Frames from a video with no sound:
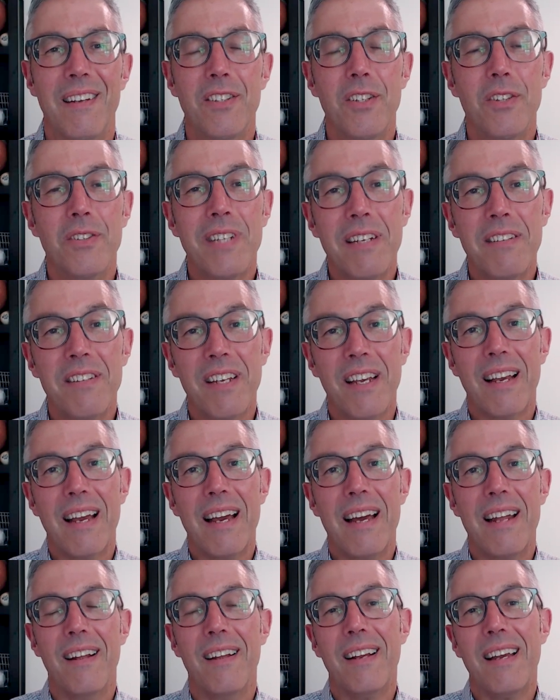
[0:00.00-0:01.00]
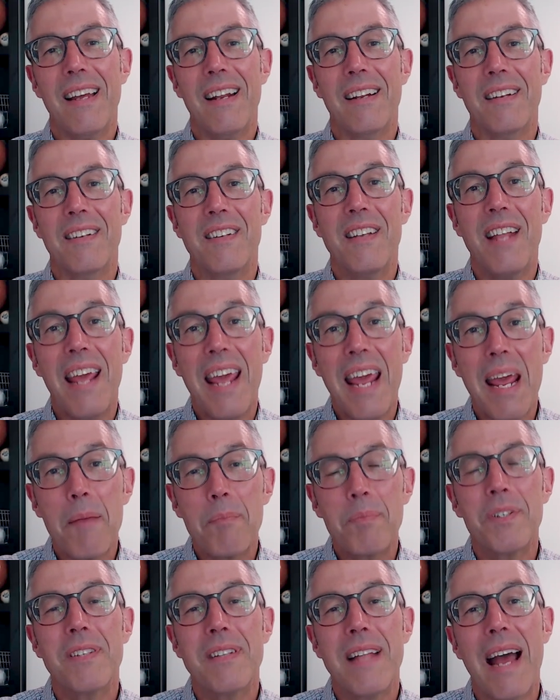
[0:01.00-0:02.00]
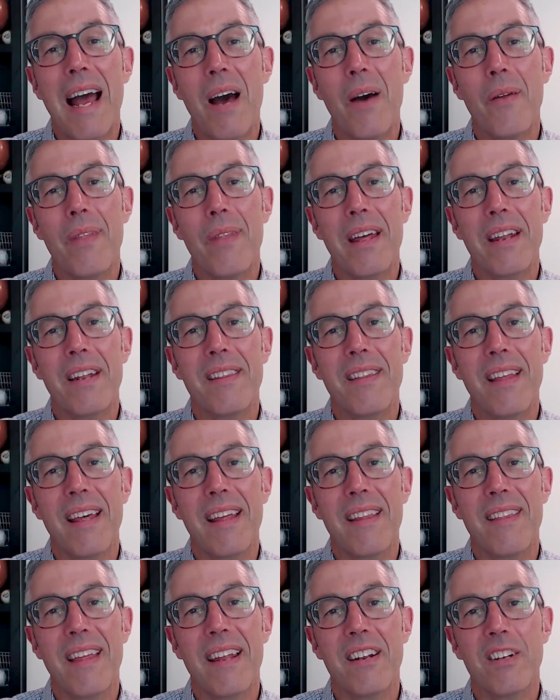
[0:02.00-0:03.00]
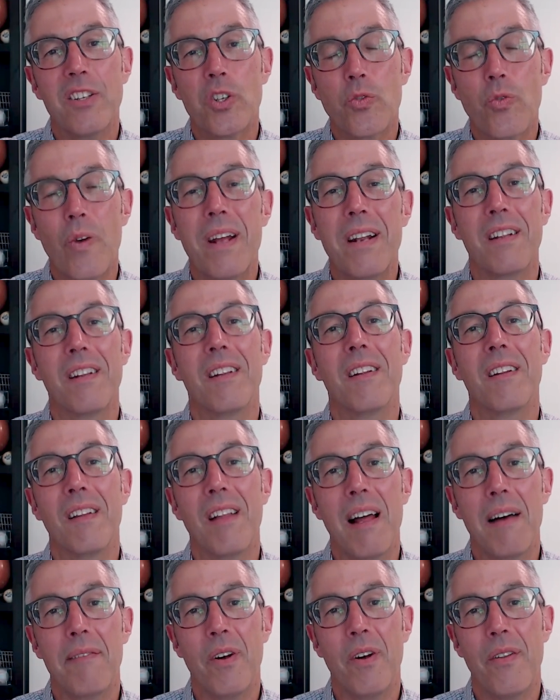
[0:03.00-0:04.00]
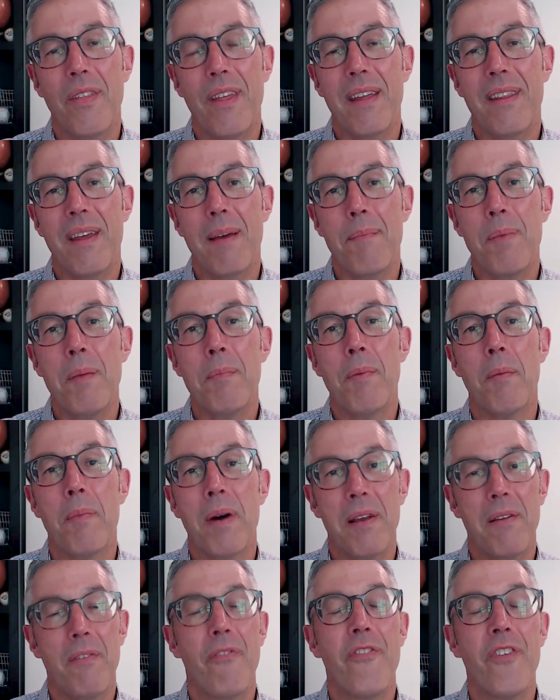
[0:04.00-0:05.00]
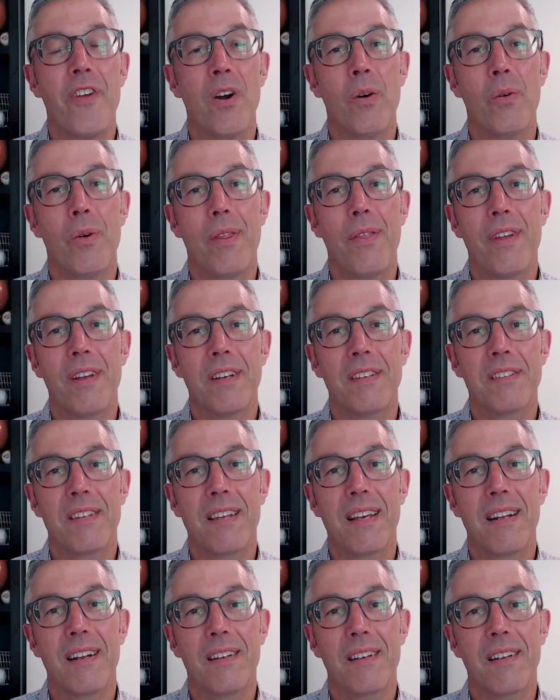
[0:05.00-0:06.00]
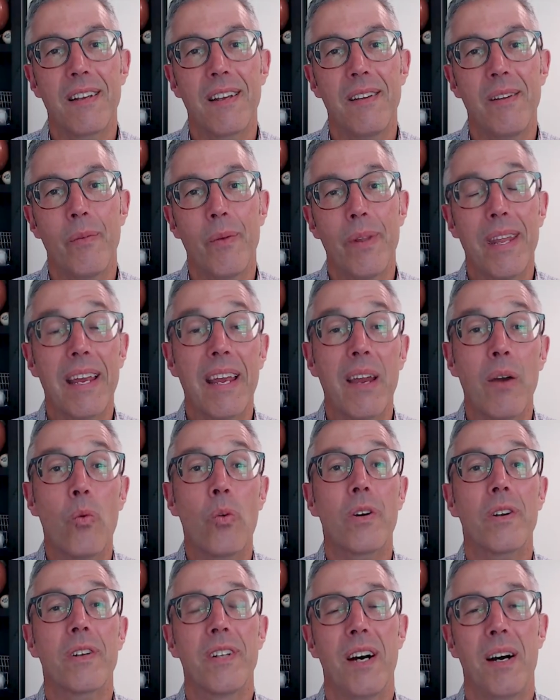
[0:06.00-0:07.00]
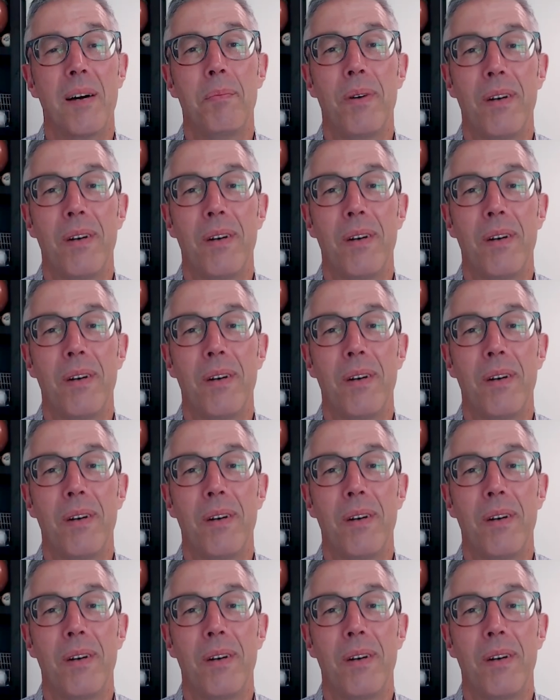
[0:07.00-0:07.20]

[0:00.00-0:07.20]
So it sounds like it kind of kind of tamps down that that, that adrenaline level that that people might feel when things get, get when they get worked up.